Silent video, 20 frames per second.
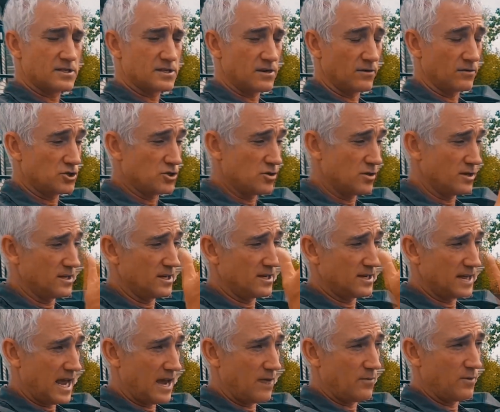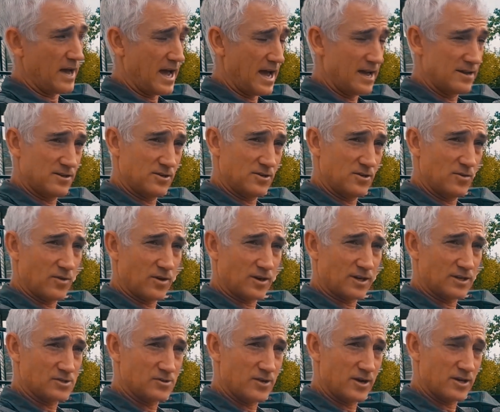So during the day, we had to do our
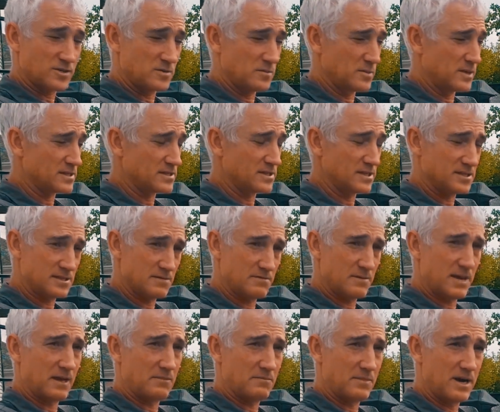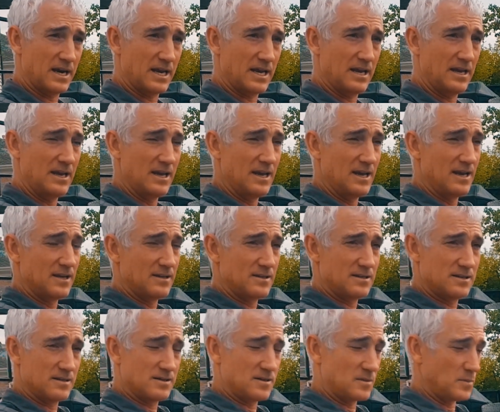construction business and make money
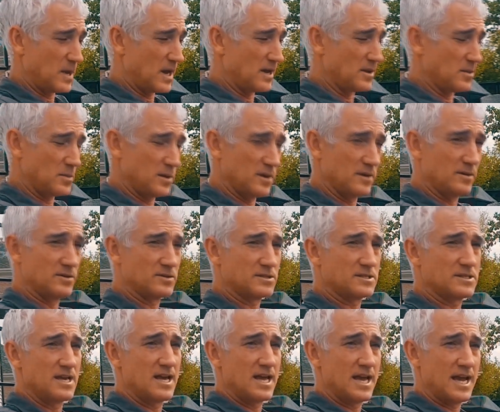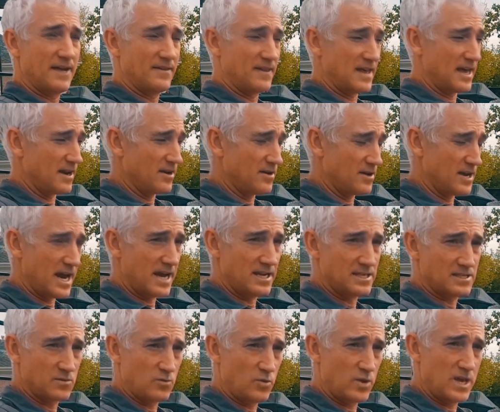to pay the bills, and then
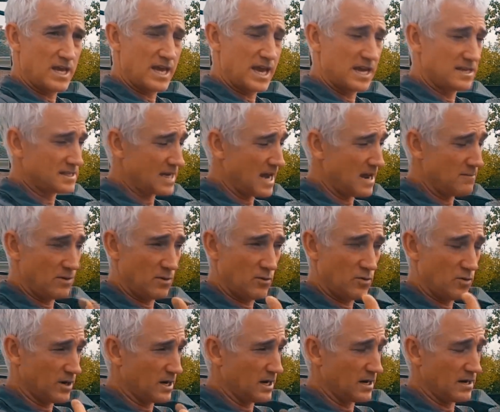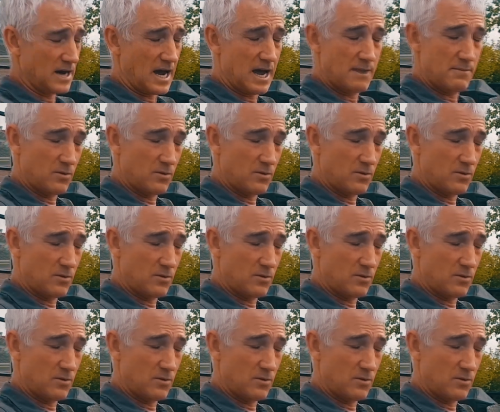nights and weekends, I'd be working